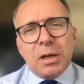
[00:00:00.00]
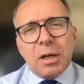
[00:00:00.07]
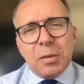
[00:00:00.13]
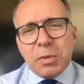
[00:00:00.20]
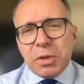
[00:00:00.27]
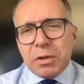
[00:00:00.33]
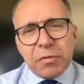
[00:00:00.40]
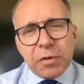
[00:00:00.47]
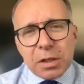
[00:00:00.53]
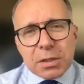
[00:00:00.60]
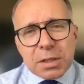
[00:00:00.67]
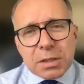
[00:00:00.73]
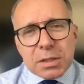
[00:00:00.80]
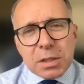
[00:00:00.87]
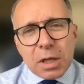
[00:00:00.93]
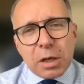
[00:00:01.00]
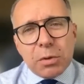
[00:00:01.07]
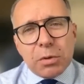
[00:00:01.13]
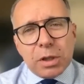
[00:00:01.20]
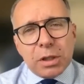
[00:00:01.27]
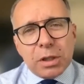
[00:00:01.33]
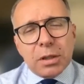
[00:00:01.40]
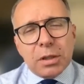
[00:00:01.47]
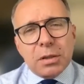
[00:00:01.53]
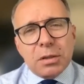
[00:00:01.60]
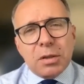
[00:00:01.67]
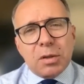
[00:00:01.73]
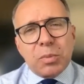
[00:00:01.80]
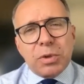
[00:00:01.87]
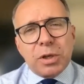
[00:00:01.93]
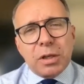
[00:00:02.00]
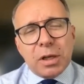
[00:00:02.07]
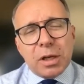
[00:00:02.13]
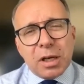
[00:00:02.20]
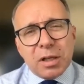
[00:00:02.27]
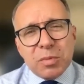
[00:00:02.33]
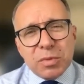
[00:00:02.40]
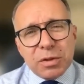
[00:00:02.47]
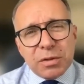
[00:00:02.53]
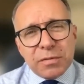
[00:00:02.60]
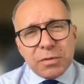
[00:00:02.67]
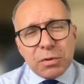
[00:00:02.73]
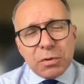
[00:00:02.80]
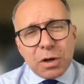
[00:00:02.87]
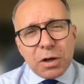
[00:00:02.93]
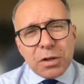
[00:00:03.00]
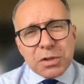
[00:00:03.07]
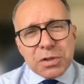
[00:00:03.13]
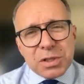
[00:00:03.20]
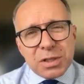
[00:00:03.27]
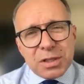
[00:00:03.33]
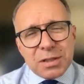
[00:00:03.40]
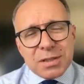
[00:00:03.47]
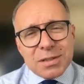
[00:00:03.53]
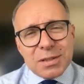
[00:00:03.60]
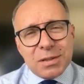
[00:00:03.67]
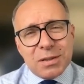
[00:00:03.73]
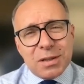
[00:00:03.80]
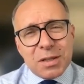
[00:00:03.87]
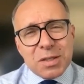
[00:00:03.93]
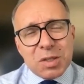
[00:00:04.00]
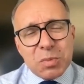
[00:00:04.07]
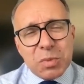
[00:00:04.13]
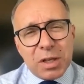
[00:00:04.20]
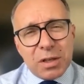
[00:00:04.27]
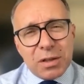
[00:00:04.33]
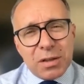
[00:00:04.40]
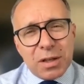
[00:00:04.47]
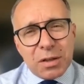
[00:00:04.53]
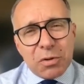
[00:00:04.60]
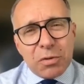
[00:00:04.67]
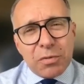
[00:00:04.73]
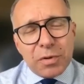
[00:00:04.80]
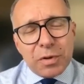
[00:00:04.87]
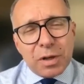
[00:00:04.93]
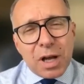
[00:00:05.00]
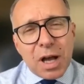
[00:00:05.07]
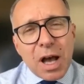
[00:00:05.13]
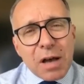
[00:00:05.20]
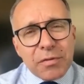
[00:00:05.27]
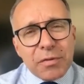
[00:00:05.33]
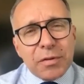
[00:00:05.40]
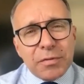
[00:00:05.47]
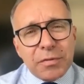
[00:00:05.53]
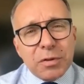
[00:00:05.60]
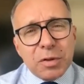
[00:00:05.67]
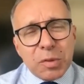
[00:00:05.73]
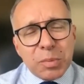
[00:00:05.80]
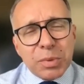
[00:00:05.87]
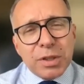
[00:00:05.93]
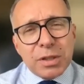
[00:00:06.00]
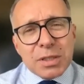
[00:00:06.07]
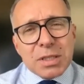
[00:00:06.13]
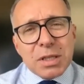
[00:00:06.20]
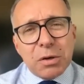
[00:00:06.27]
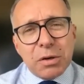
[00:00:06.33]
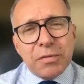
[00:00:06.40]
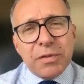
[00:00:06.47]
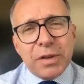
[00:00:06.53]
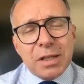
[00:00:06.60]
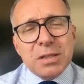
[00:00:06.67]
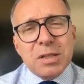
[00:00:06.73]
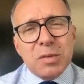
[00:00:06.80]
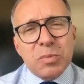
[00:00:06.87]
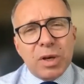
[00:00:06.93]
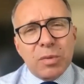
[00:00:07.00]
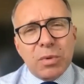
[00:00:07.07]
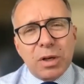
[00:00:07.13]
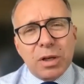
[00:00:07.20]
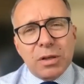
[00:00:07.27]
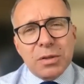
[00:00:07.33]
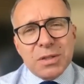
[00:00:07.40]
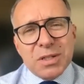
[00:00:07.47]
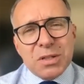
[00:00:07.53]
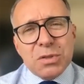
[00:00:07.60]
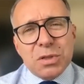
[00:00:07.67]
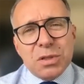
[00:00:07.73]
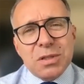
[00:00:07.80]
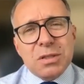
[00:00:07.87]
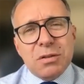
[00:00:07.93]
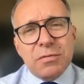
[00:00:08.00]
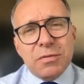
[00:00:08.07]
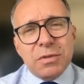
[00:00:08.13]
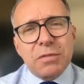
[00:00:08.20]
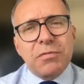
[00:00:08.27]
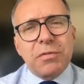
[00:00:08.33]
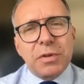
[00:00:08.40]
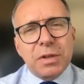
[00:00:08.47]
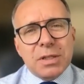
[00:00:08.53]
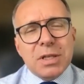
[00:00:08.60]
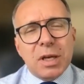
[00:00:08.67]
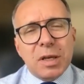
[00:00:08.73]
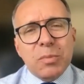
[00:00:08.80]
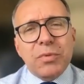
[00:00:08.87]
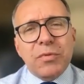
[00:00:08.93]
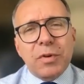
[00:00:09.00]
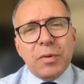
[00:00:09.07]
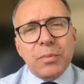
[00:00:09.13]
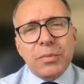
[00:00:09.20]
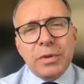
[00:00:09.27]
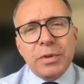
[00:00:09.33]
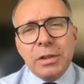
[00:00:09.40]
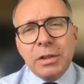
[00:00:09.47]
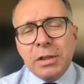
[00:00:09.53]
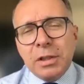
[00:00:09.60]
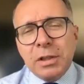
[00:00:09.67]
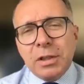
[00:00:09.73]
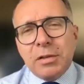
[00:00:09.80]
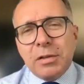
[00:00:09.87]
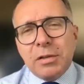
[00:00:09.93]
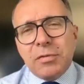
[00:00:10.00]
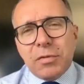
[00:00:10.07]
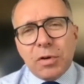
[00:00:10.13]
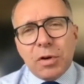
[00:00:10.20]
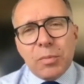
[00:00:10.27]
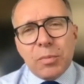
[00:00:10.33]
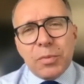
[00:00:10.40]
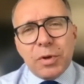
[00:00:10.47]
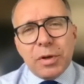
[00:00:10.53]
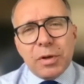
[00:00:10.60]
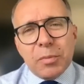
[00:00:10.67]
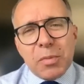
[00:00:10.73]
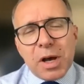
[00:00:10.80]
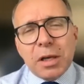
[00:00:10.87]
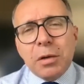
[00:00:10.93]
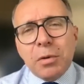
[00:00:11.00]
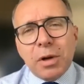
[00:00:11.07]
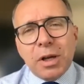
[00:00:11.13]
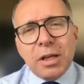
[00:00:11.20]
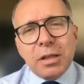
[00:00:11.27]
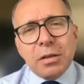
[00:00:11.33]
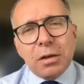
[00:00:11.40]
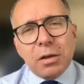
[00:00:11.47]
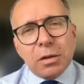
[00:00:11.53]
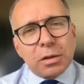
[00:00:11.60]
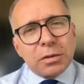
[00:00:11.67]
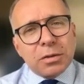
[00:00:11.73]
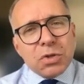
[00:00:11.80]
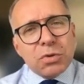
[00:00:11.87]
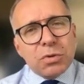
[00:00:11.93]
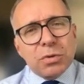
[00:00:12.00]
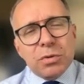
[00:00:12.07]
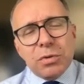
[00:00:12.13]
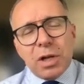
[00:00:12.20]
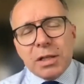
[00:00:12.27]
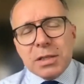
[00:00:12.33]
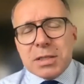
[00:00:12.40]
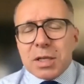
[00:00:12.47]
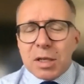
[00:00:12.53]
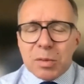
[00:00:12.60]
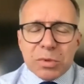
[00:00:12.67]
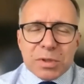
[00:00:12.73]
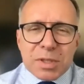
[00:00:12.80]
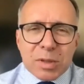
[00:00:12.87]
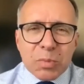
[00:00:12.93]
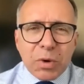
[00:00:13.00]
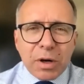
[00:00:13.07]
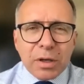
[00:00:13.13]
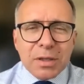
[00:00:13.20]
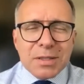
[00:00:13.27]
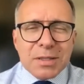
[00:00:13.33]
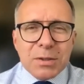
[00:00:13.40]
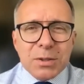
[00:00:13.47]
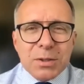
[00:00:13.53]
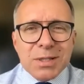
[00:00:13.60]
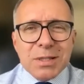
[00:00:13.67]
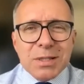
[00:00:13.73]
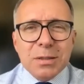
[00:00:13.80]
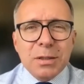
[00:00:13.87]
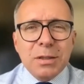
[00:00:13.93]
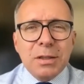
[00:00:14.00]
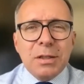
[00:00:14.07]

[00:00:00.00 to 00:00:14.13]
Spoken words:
I mean, the figures are staggering. The European Academy of Neurology has estimated that over half of the Europeans are affected by brain conditions of different type, from migraine on to Alzheimer's and Parkinson's.